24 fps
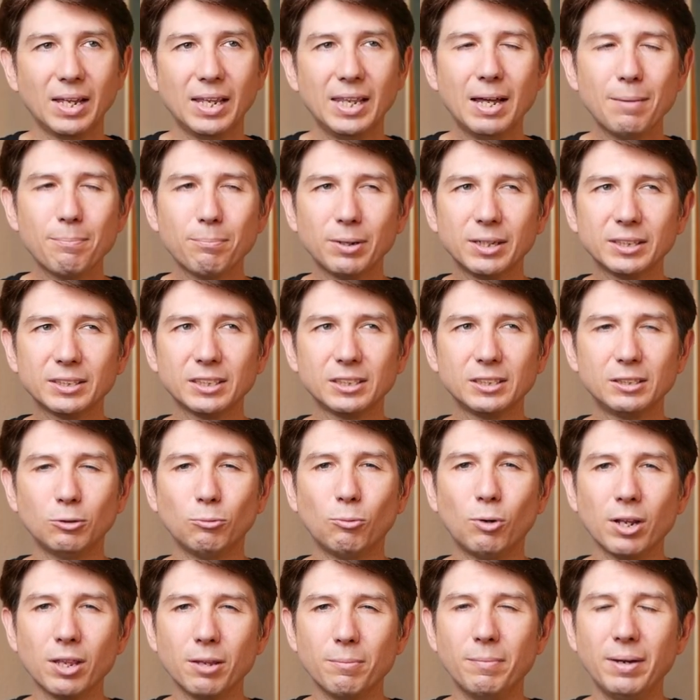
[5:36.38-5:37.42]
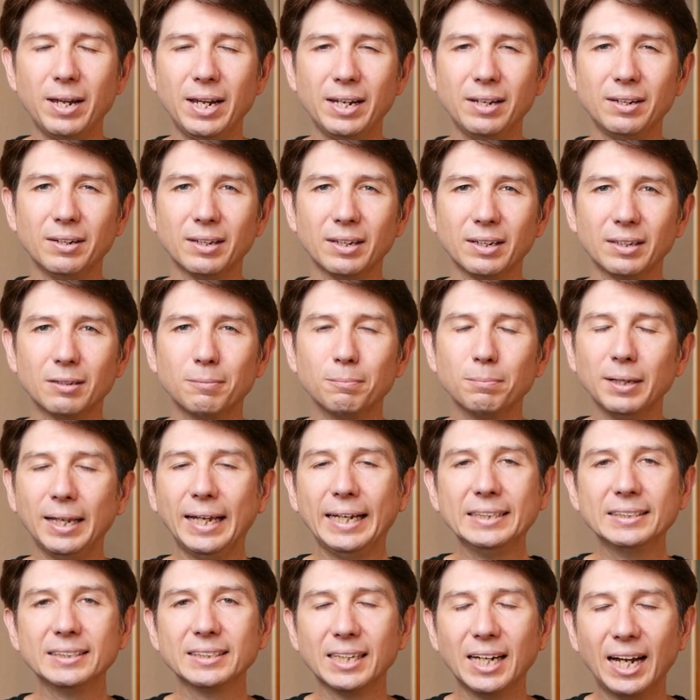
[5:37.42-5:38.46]
And that brings us to one of the main
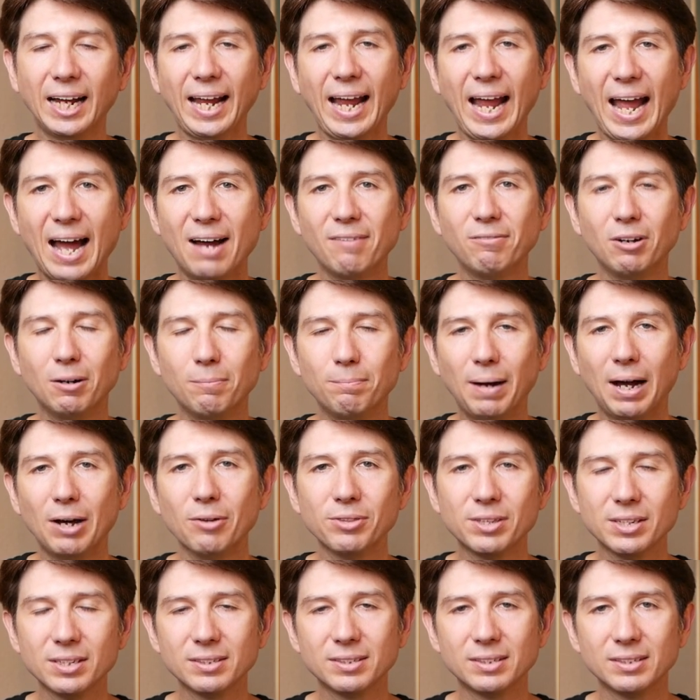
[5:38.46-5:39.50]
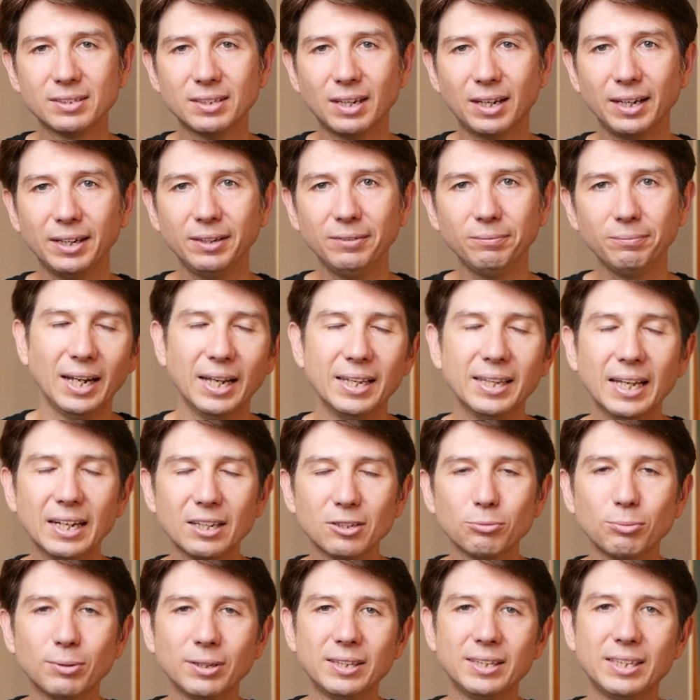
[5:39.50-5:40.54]
complaints that I have about this design, and that
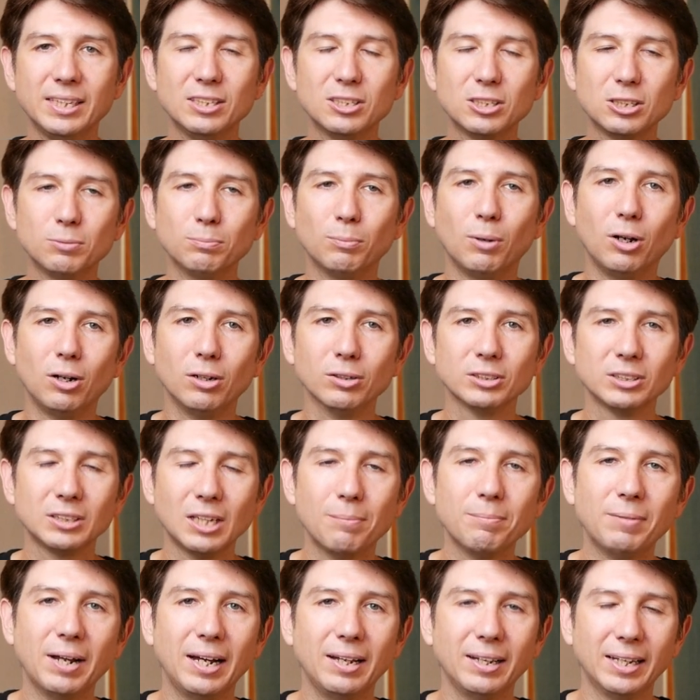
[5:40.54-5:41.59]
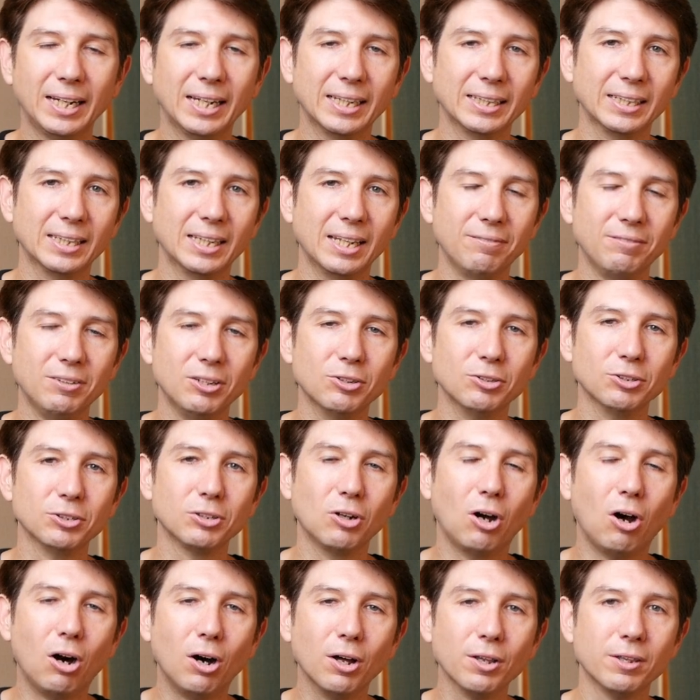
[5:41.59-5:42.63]
is with the small subdial hand that they've used
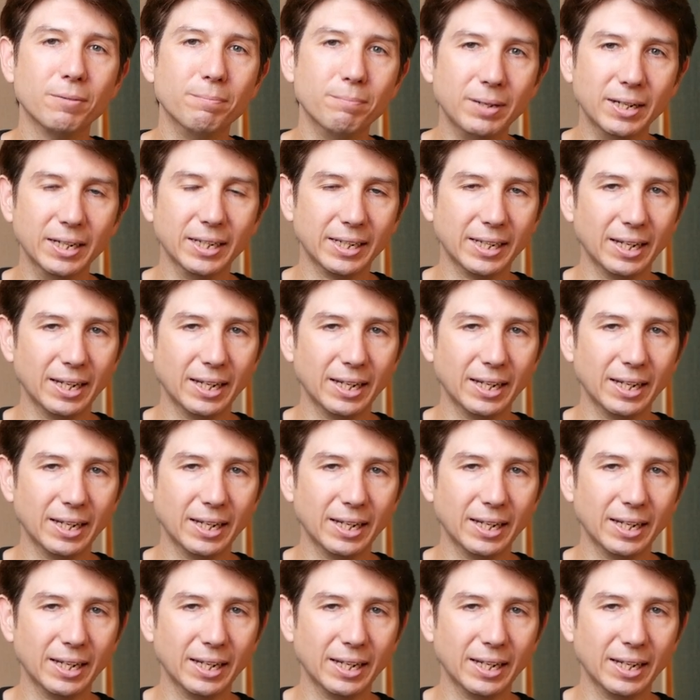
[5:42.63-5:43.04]
on the minute